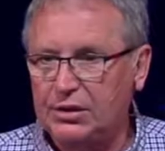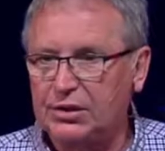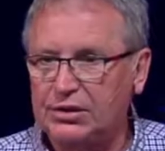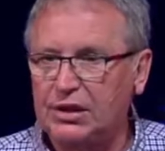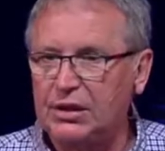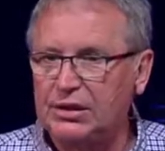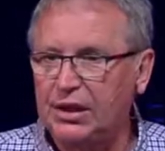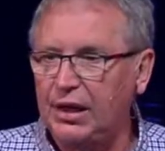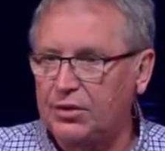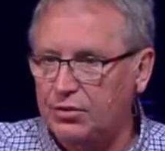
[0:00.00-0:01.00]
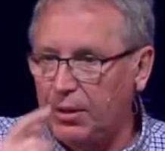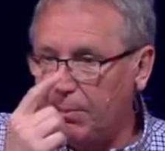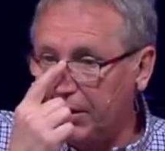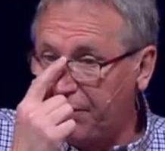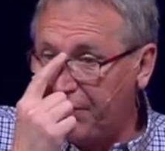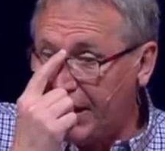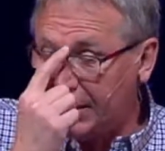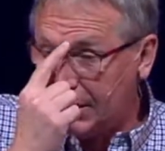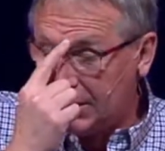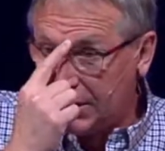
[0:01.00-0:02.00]
to study history, but the
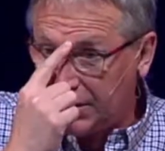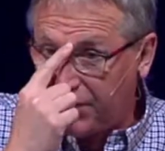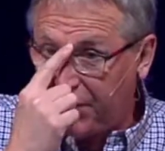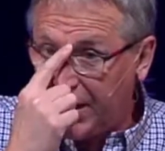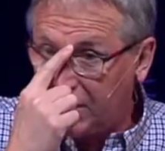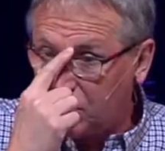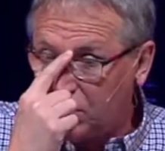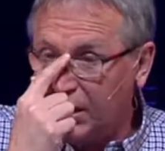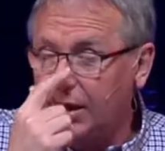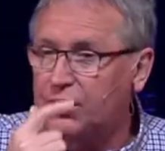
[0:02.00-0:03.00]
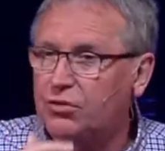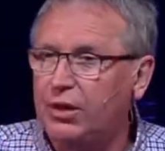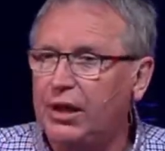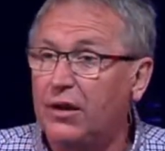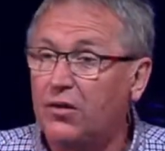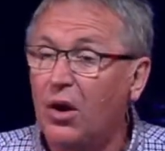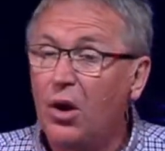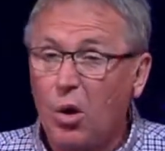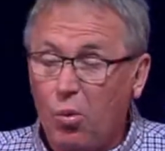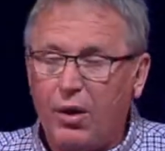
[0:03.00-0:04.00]
fact is this, factual history is
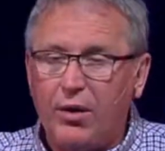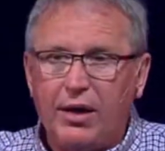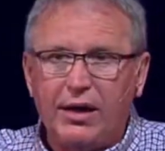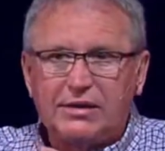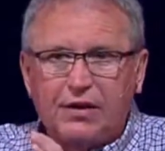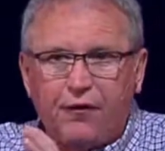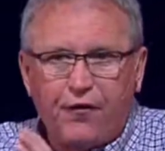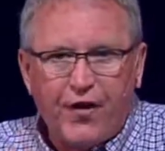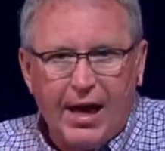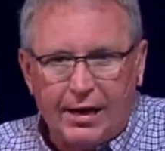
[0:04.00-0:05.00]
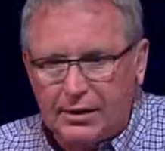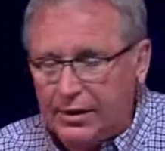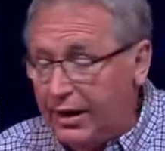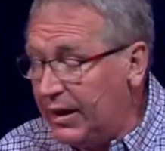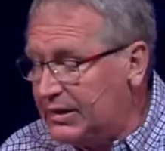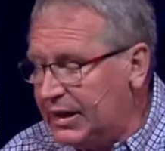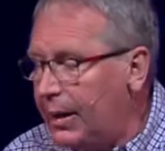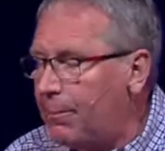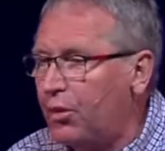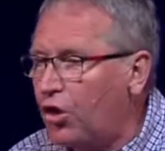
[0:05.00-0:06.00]
where it's a fact.
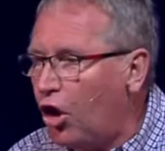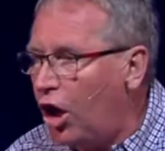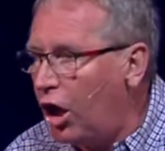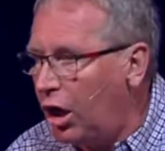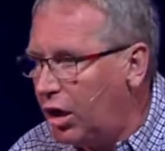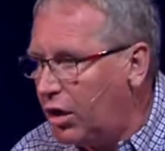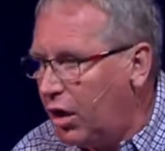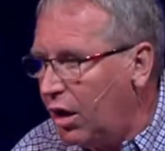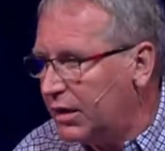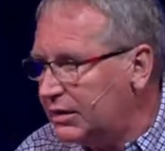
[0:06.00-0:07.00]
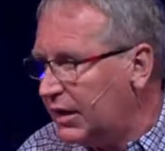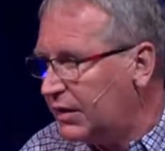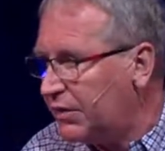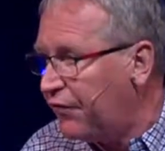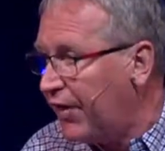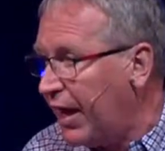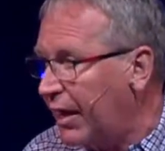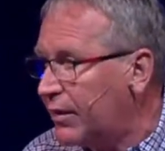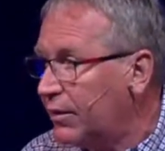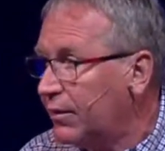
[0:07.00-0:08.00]
Example, the Holocaust is a
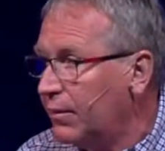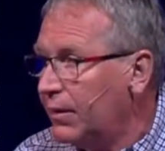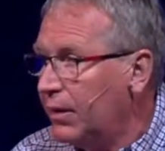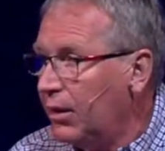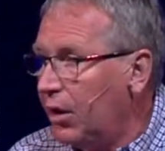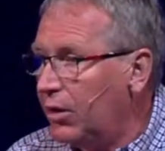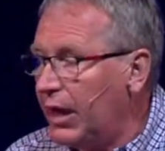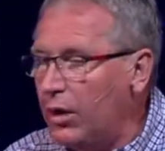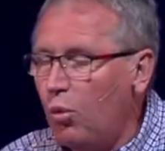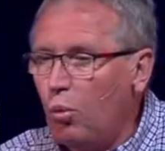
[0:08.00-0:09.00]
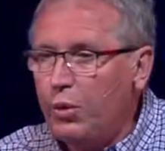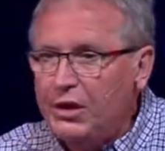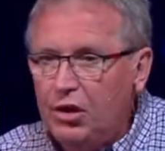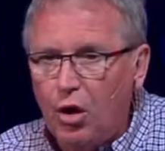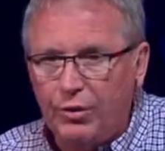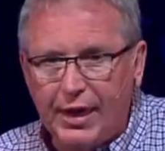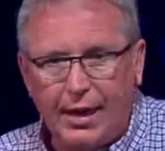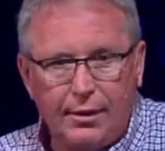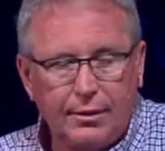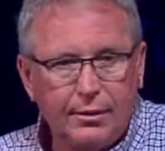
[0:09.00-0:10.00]
fact, okay? We know
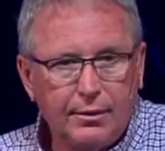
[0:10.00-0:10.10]
that.